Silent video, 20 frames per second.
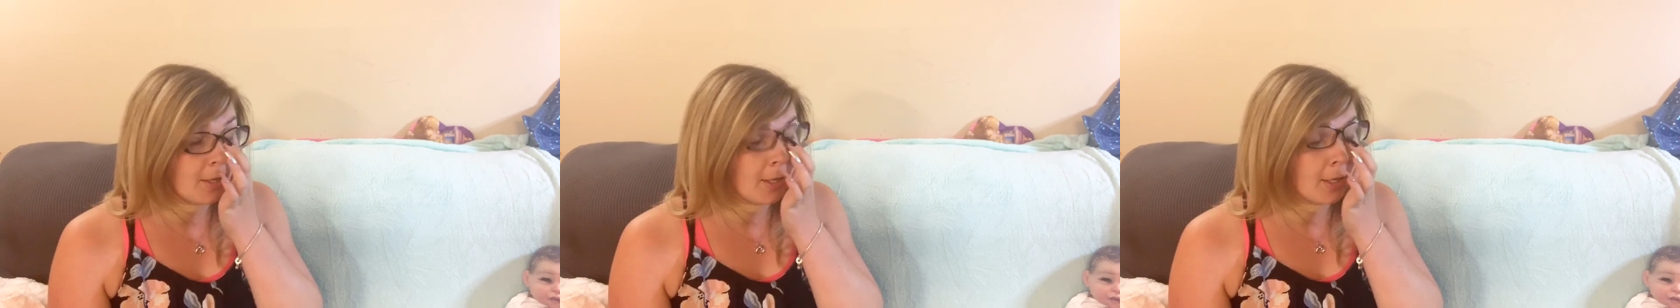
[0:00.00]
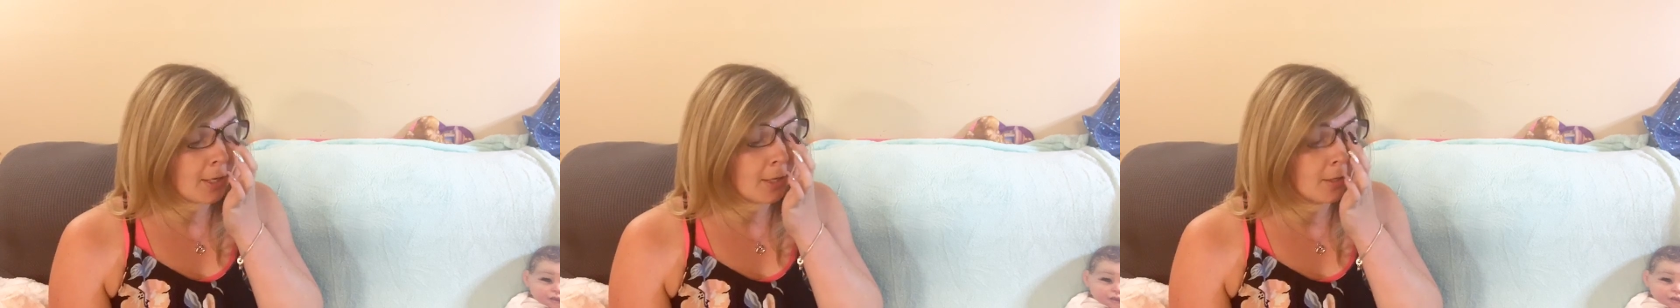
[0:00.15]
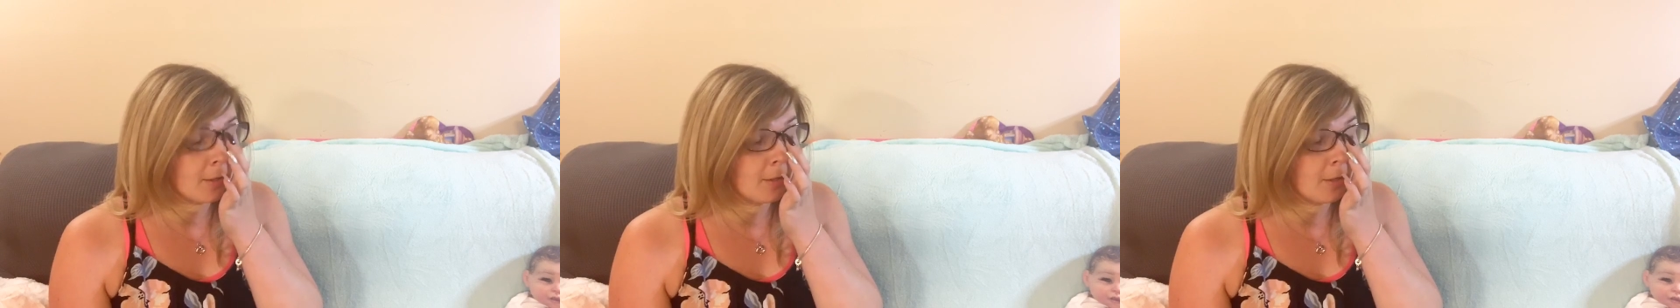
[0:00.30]

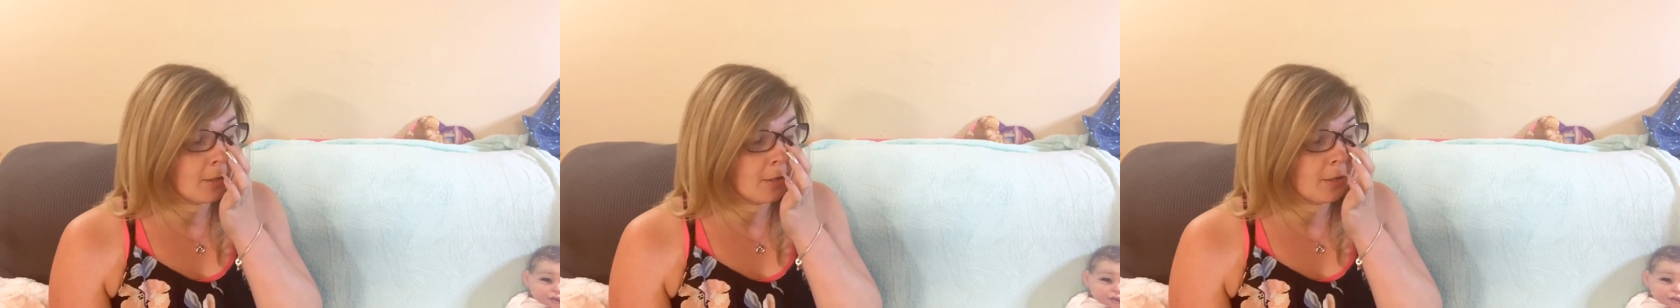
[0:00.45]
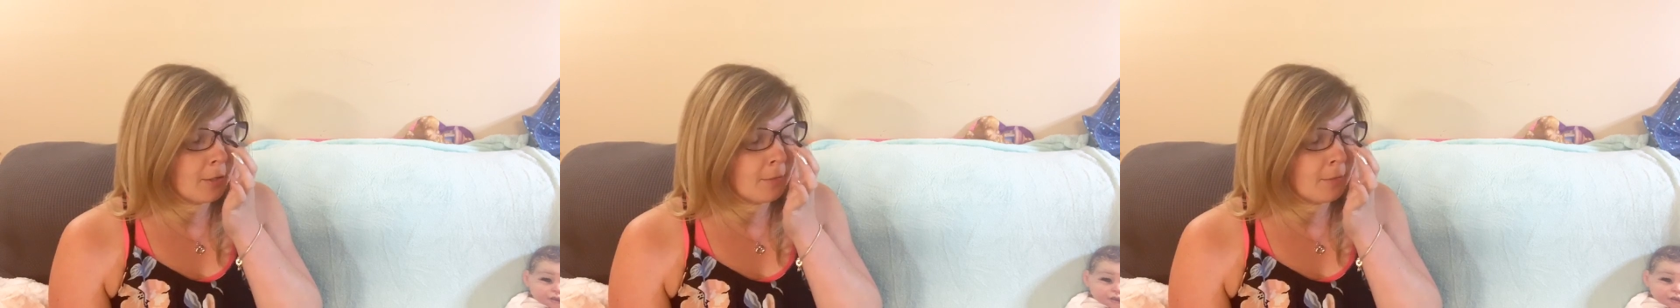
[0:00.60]
and